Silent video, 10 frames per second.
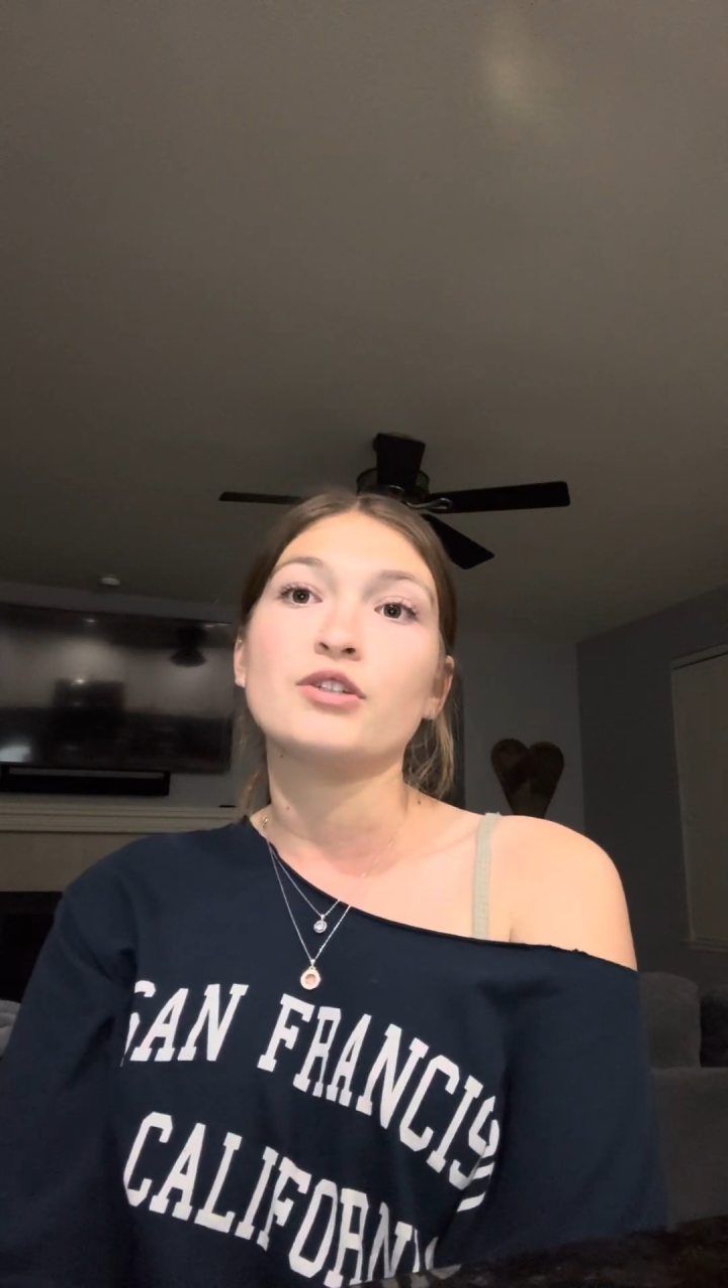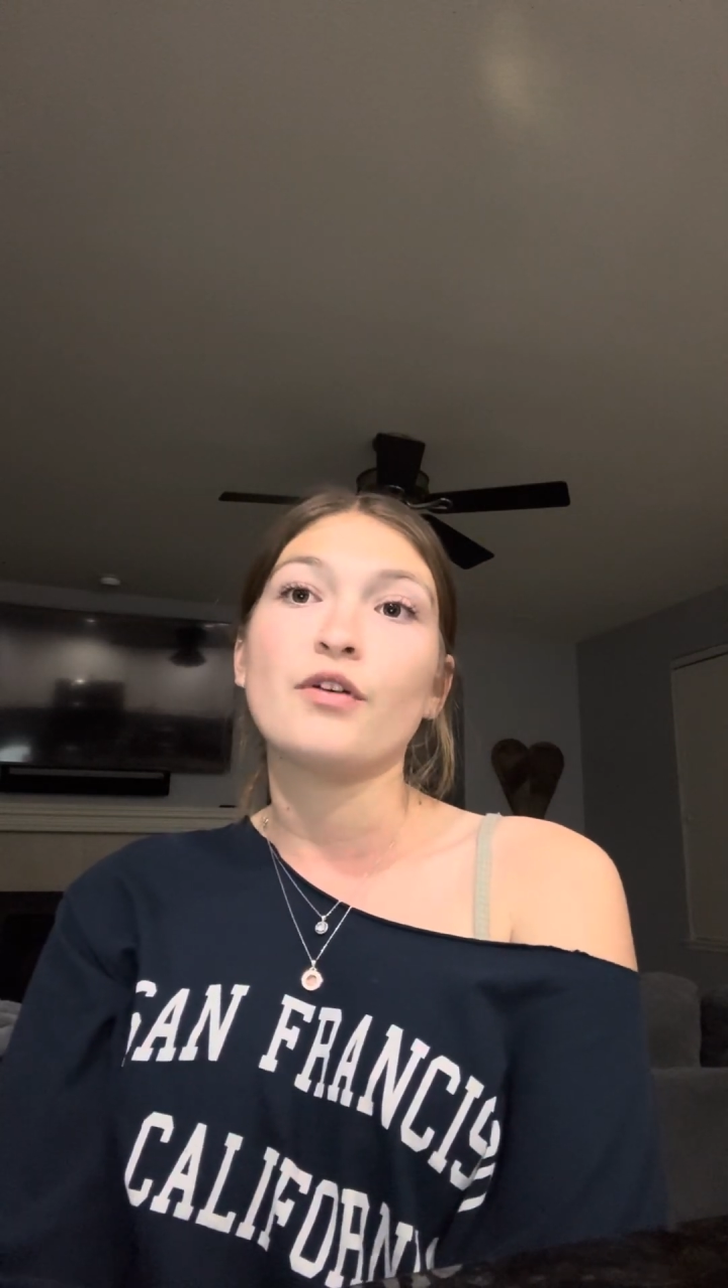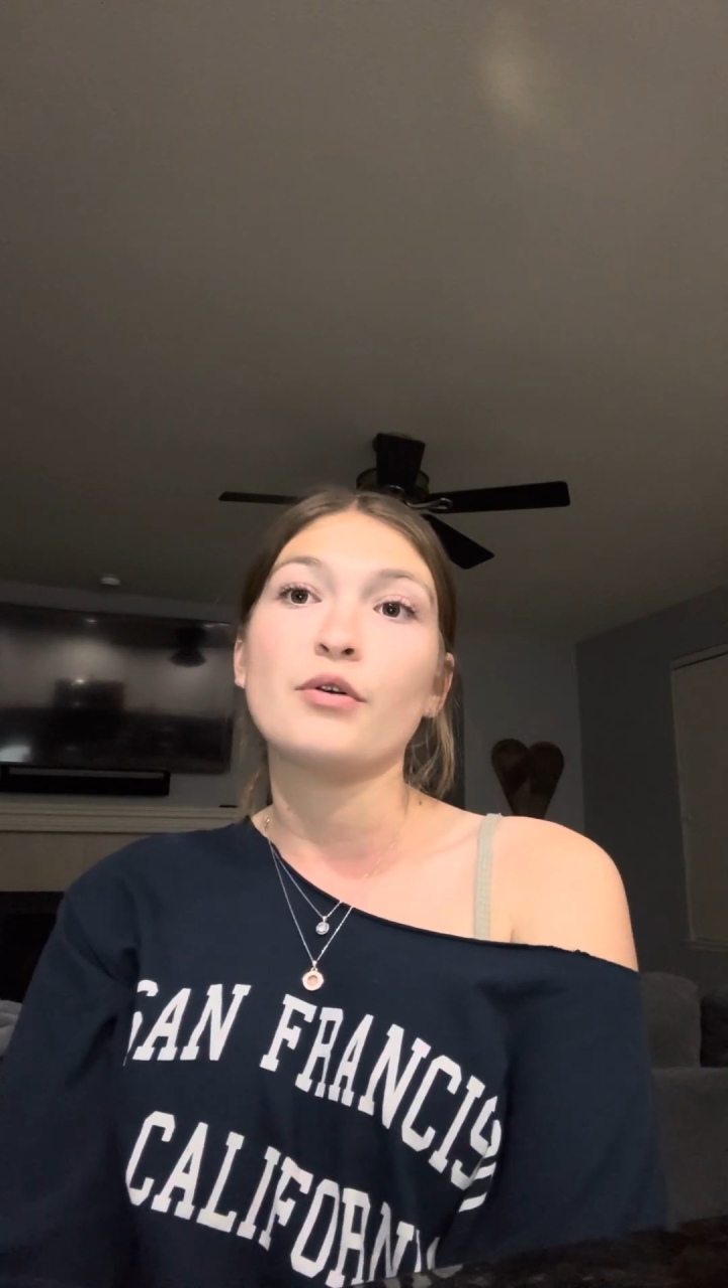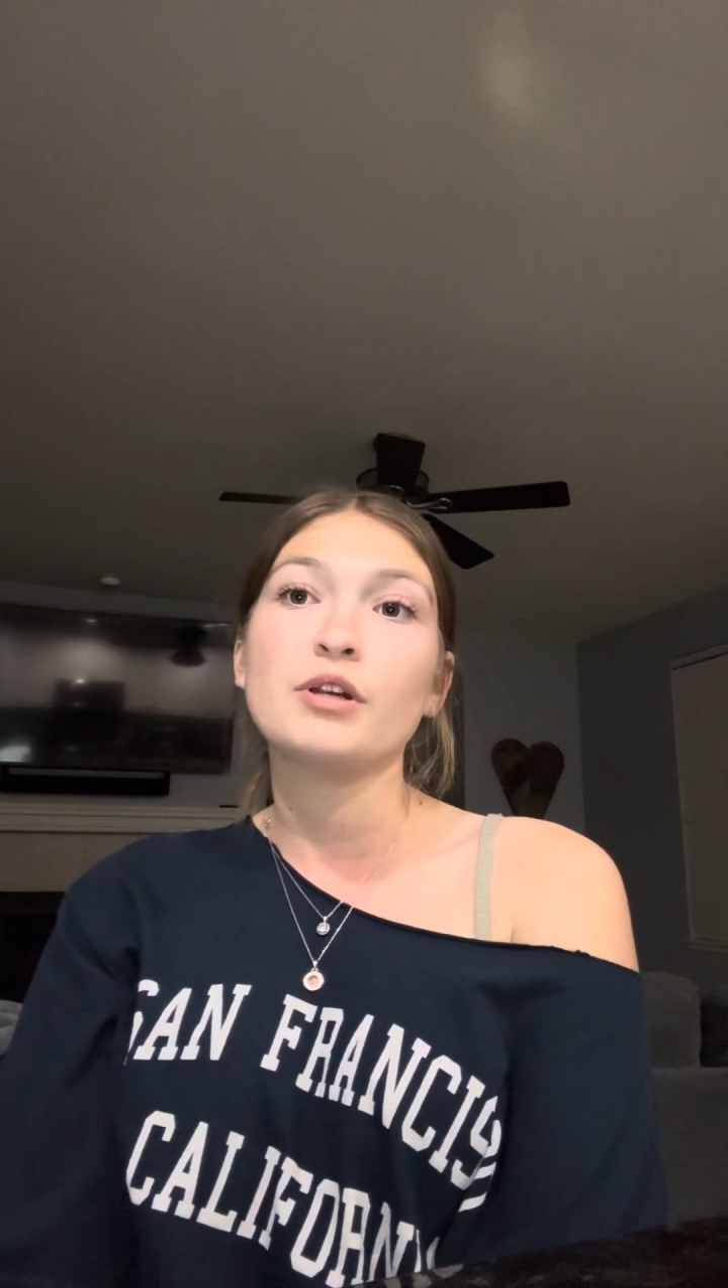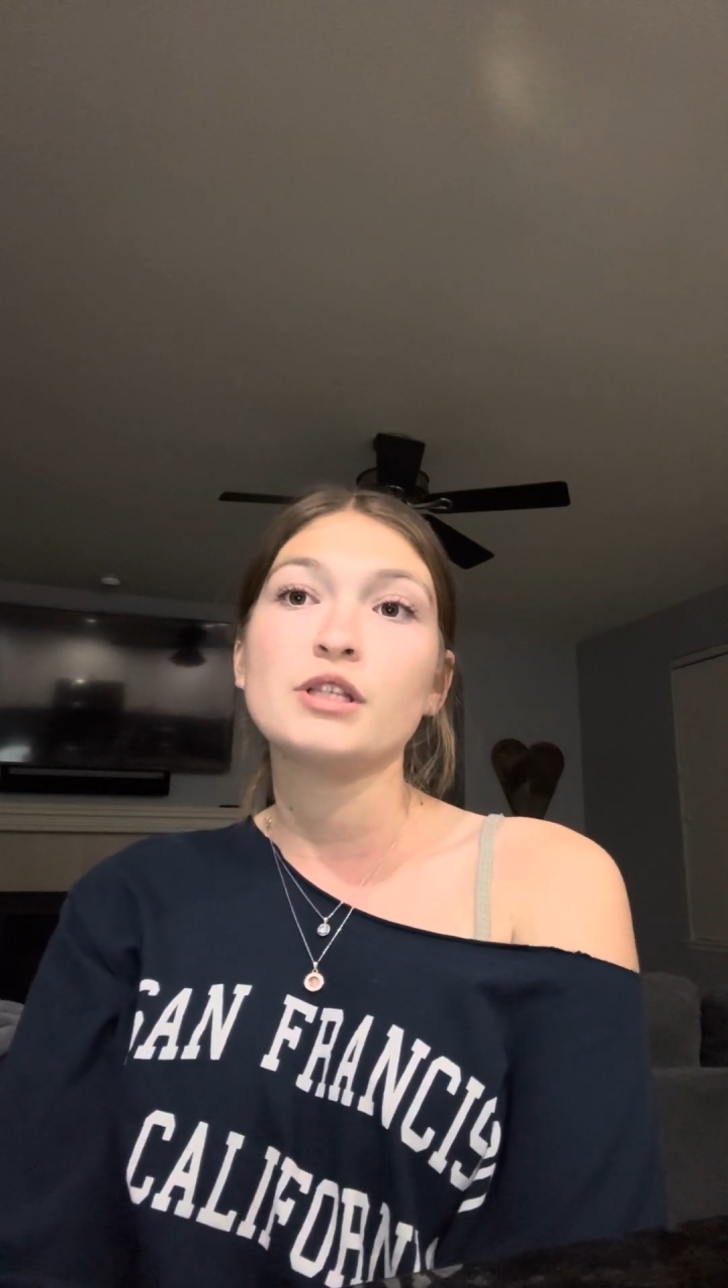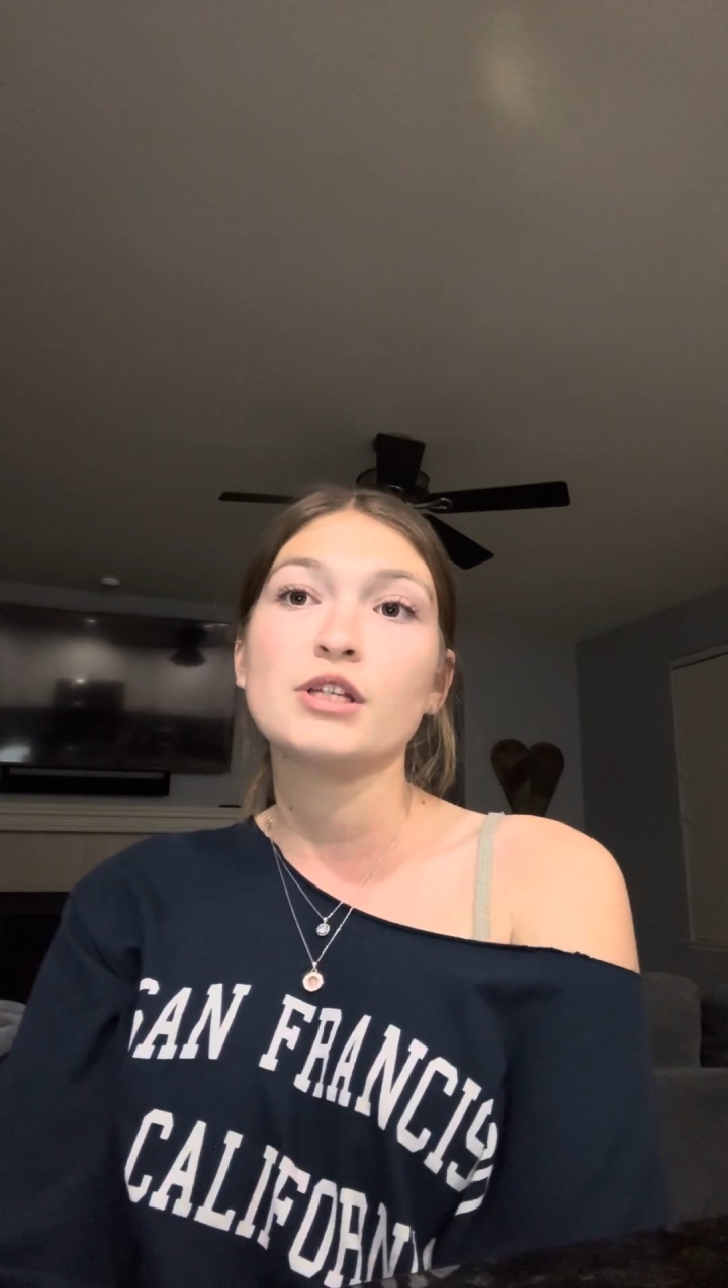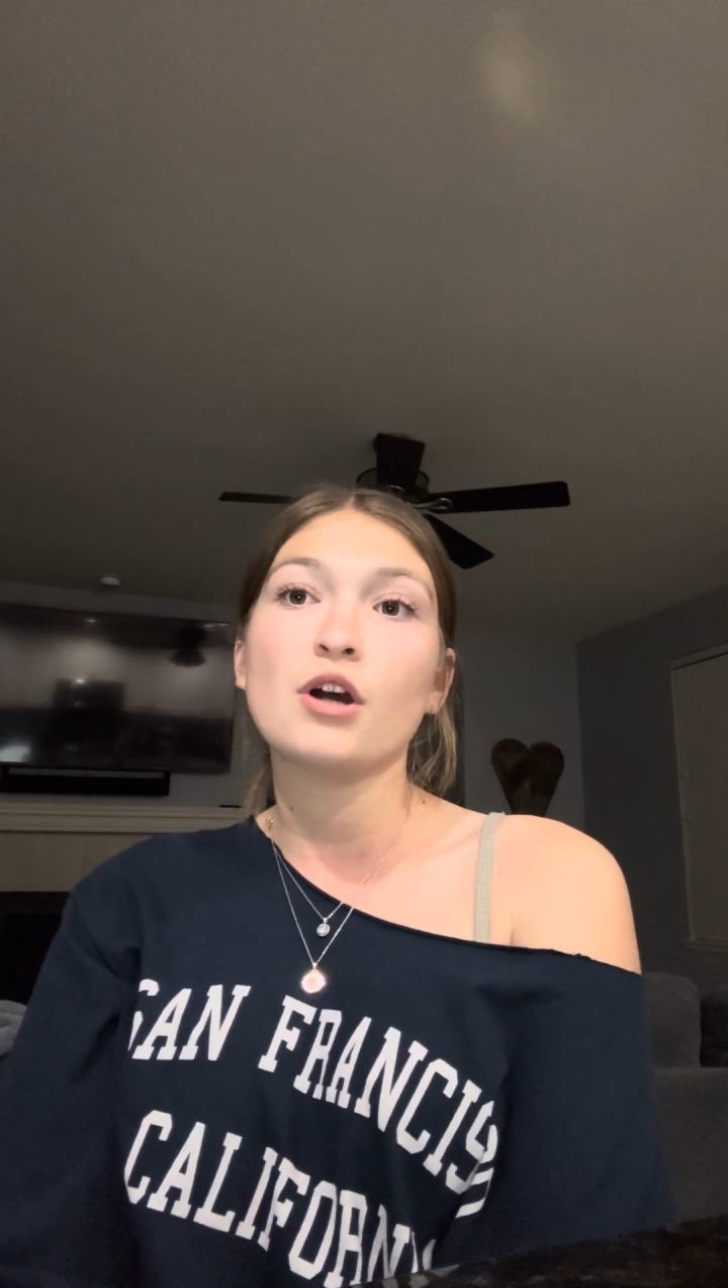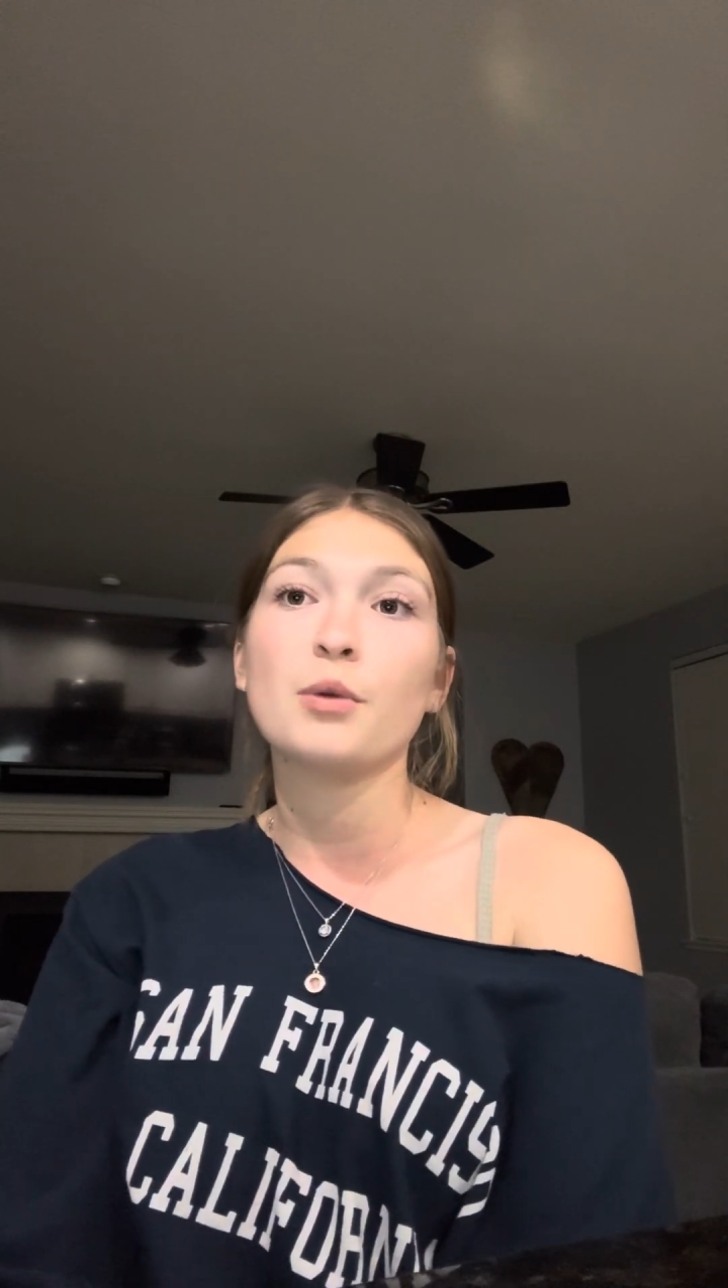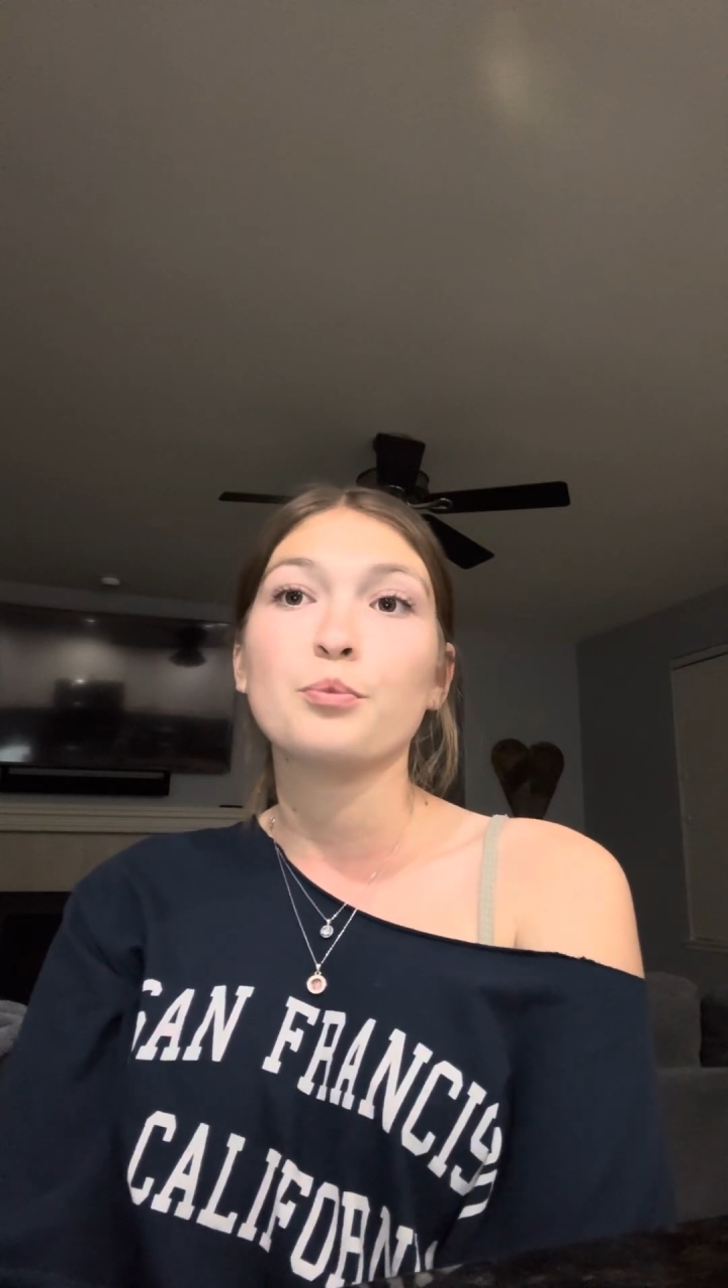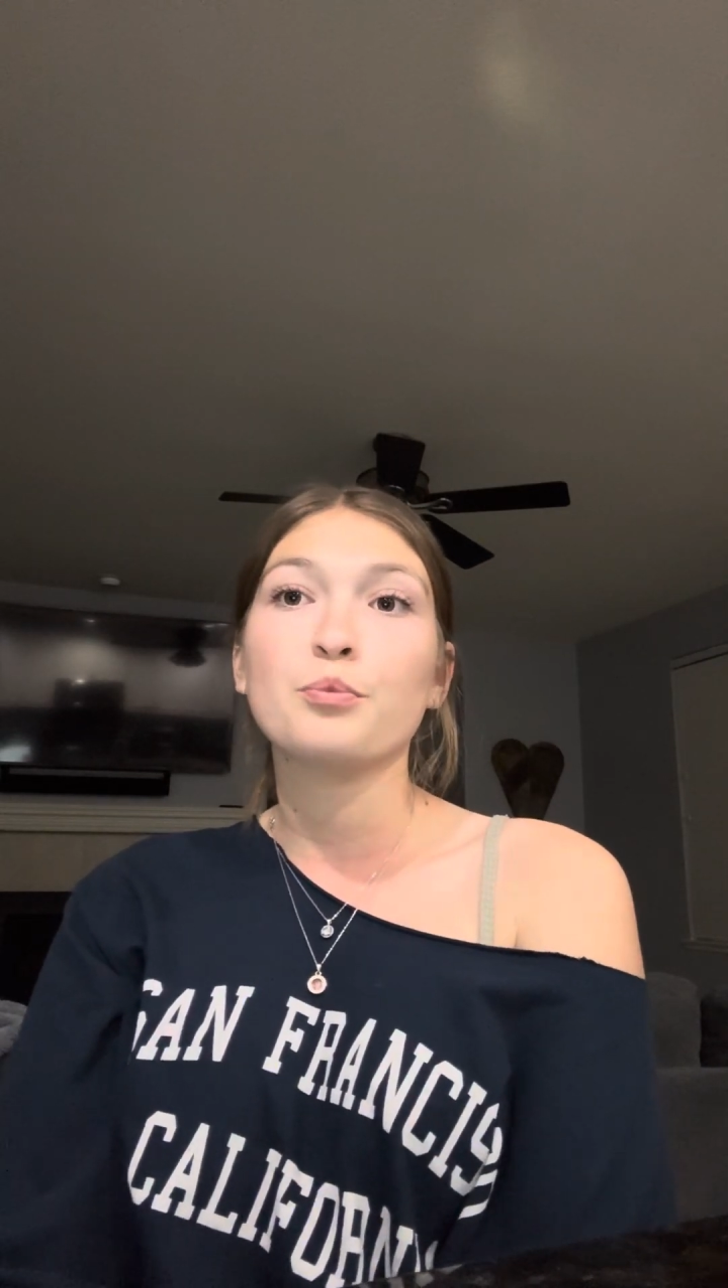focuses
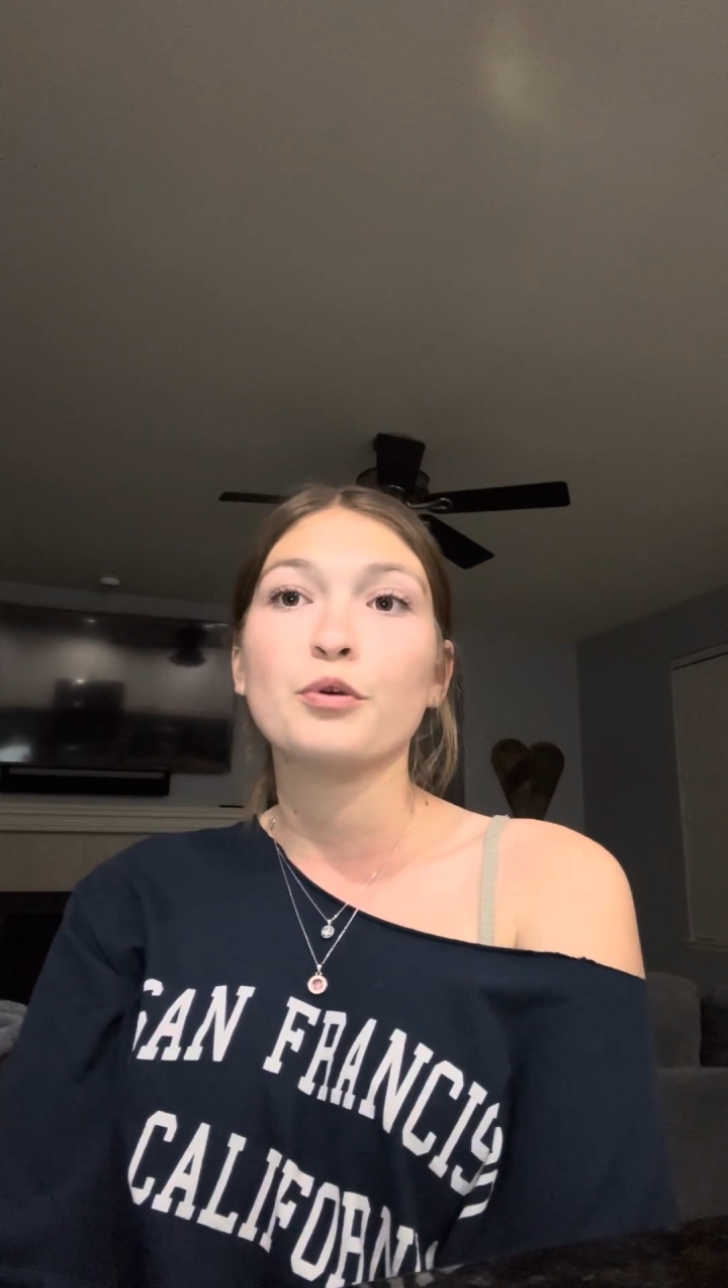on